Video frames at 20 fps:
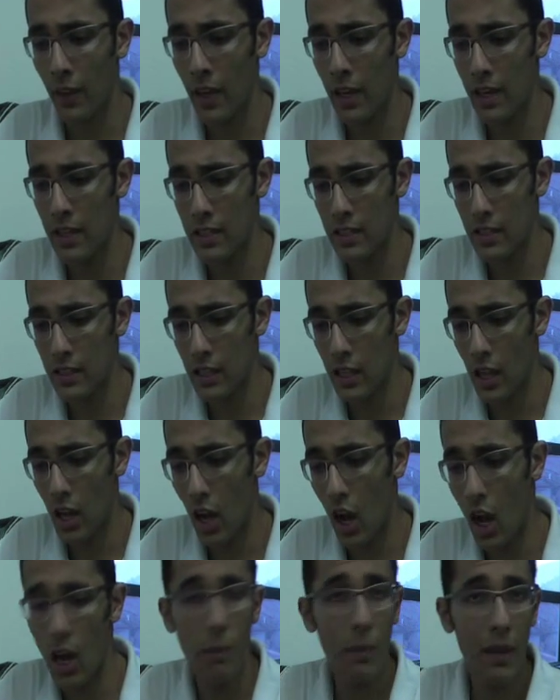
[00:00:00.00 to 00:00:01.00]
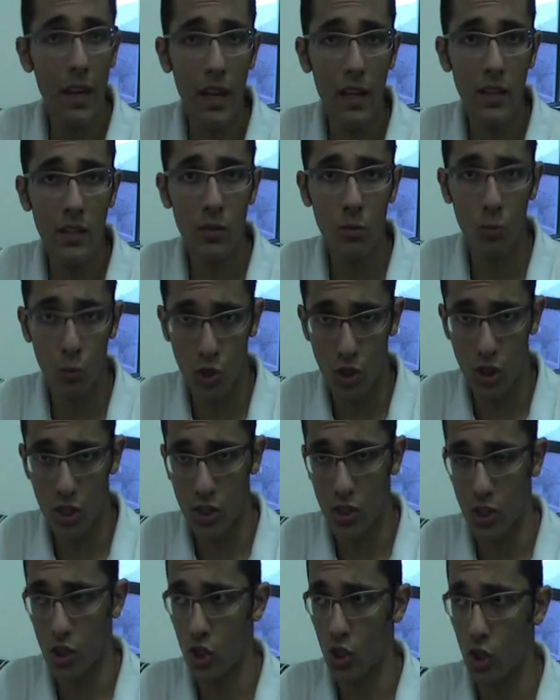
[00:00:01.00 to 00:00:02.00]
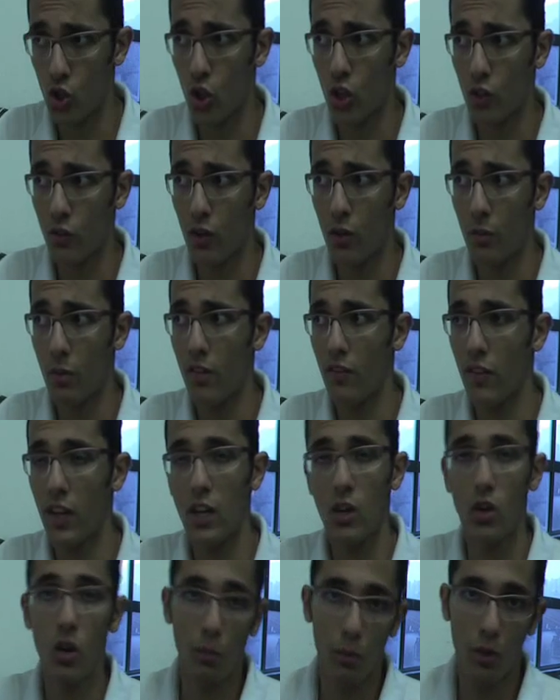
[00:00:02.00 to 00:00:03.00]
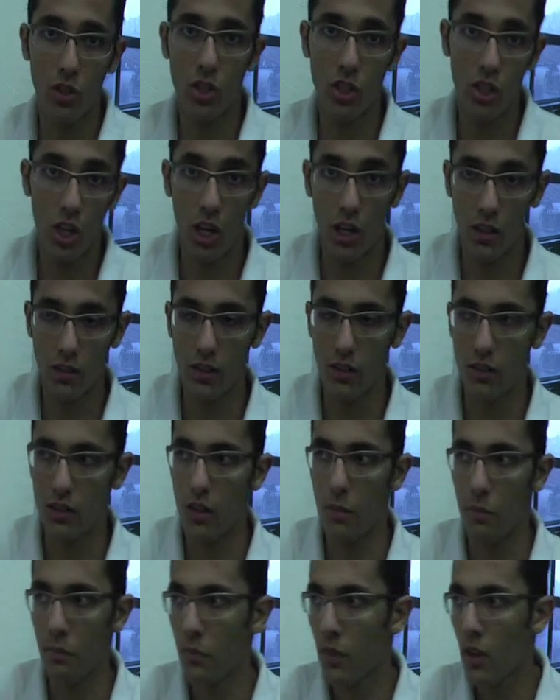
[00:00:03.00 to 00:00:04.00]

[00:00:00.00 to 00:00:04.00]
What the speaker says: is IPS, which is short form of Indoor Positioning System.